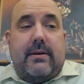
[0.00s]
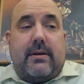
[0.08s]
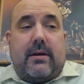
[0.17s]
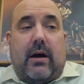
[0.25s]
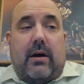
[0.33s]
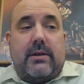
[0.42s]

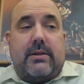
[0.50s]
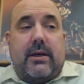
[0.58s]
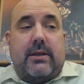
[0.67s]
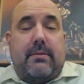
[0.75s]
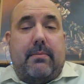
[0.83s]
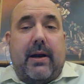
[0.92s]
cost
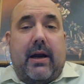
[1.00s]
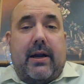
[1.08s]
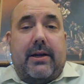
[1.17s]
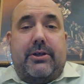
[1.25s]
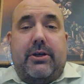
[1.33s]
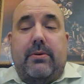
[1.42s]
us
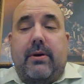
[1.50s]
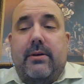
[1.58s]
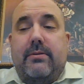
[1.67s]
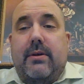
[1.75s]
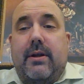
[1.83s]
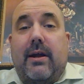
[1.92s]
barely
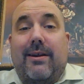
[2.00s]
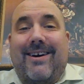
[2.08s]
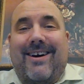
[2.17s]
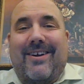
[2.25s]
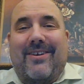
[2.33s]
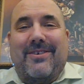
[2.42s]

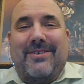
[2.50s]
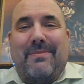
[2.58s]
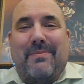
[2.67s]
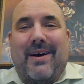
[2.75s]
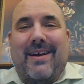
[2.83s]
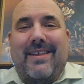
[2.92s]
$200 a
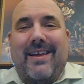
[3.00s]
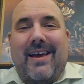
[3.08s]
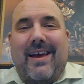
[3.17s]
month